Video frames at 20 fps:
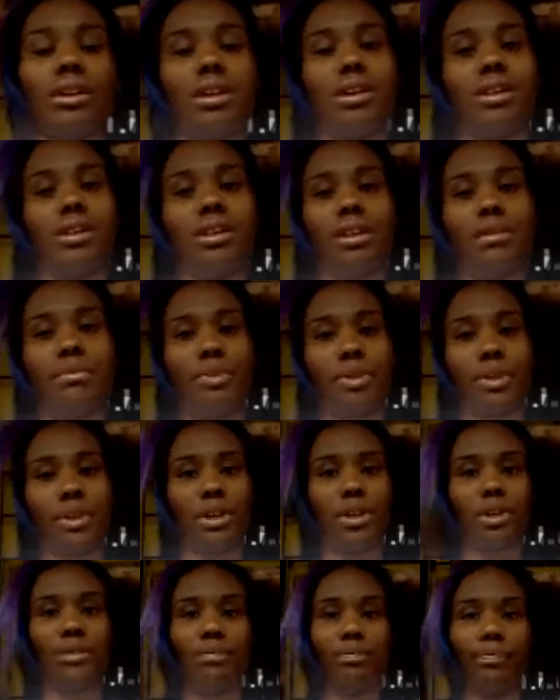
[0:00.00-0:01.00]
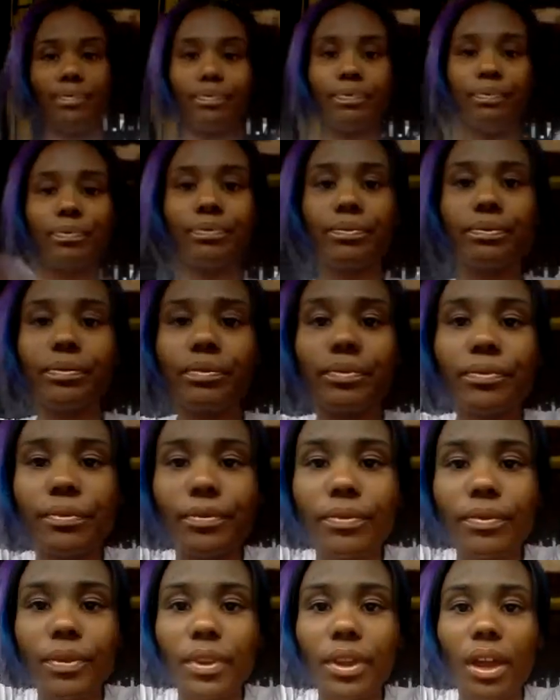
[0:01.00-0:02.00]
and then put it
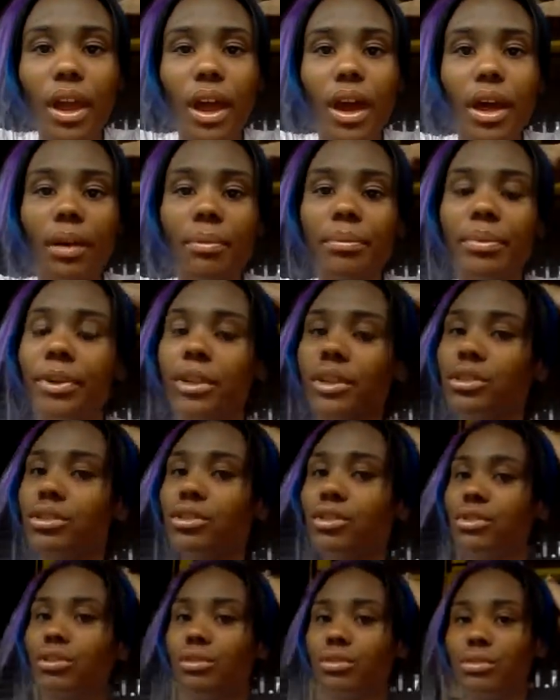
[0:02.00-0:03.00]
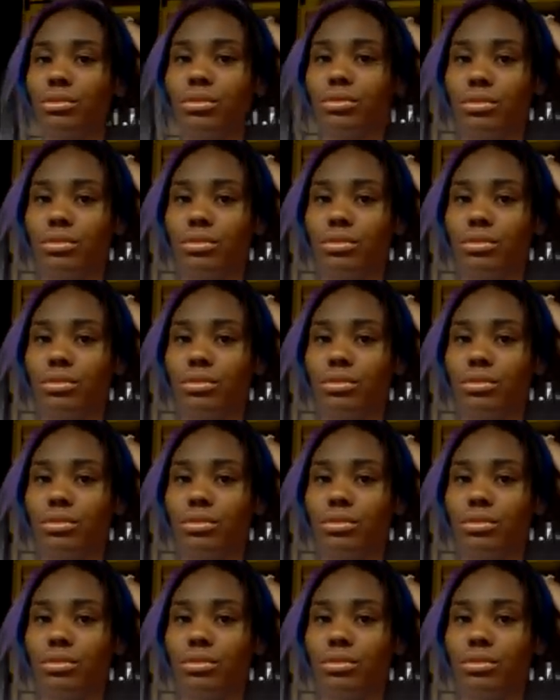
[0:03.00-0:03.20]
up into